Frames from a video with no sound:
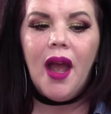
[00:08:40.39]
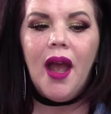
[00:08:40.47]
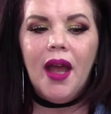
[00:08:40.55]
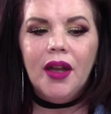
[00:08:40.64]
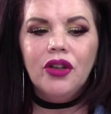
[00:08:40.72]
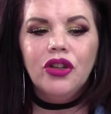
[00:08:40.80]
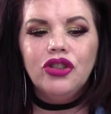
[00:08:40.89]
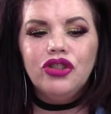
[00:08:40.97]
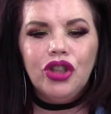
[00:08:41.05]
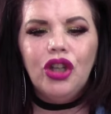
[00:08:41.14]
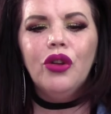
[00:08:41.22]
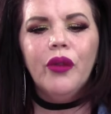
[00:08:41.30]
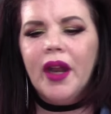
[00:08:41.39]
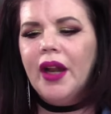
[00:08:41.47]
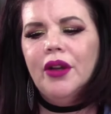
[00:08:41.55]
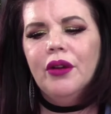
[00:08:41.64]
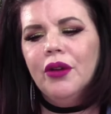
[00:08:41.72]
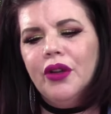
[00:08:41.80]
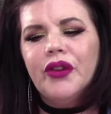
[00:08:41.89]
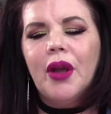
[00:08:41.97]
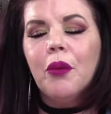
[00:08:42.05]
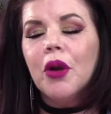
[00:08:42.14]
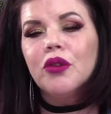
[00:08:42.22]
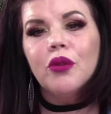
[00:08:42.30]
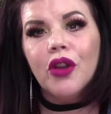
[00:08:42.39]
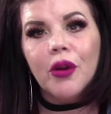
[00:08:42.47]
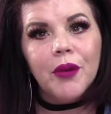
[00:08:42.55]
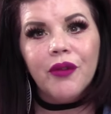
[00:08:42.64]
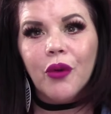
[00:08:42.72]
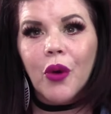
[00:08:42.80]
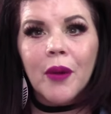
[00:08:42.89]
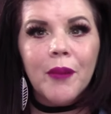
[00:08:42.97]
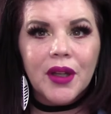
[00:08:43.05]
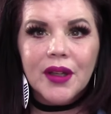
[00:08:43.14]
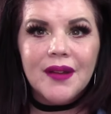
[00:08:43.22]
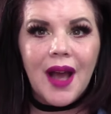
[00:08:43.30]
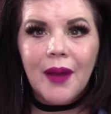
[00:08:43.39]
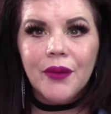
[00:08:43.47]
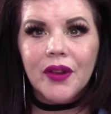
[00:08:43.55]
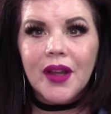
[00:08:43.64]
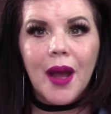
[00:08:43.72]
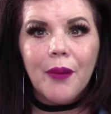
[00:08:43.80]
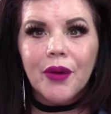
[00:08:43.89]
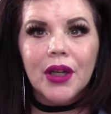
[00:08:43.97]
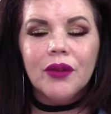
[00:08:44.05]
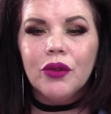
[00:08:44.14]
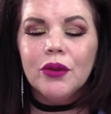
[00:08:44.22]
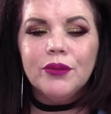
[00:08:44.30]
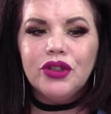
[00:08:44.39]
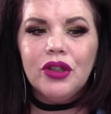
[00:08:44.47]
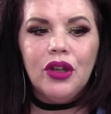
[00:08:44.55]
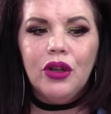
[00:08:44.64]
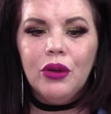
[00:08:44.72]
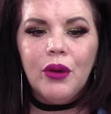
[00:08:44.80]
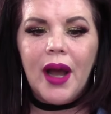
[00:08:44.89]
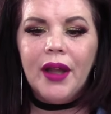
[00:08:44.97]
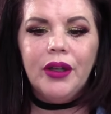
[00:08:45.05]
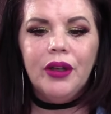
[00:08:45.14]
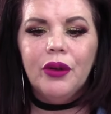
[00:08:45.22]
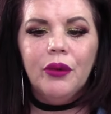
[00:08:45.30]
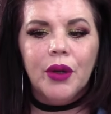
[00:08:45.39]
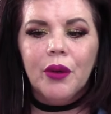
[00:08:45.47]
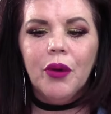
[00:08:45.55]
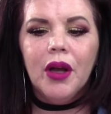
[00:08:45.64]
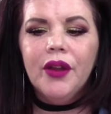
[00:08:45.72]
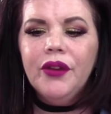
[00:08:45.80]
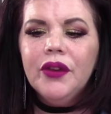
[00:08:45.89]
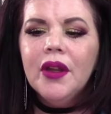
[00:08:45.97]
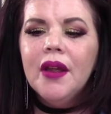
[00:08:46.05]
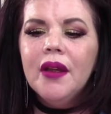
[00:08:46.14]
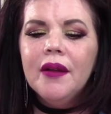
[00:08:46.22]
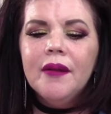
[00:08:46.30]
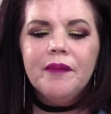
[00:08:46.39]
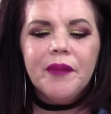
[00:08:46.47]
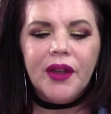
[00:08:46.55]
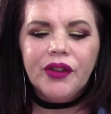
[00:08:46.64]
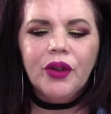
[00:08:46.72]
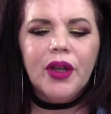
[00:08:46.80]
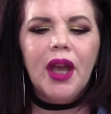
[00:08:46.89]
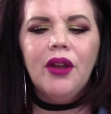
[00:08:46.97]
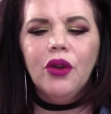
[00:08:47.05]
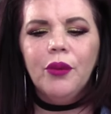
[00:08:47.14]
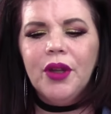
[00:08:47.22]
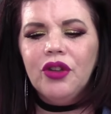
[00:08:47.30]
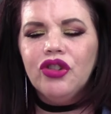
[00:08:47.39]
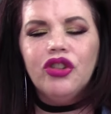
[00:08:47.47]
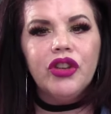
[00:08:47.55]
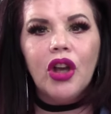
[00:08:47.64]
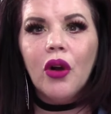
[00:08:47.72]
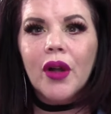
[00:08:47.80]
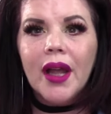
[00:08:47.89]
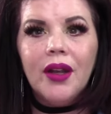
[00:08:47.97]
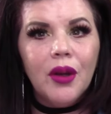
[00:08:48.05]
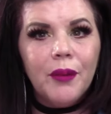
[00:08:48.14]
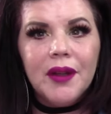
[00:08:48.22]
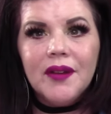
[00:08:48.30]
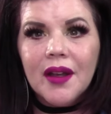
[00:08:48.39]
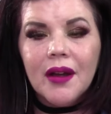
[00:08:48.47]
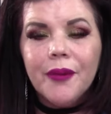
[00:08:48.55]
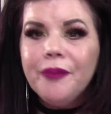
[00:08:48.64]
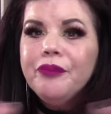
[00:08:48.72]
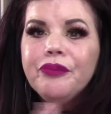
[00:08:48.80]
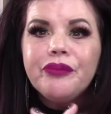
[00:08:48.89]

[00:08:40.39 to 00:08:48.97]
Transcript: And she knew that I knew because I worked with her before a million times in the operating room. She knew I knew what it was. I said, okay, no big, she said, okay, no big deal.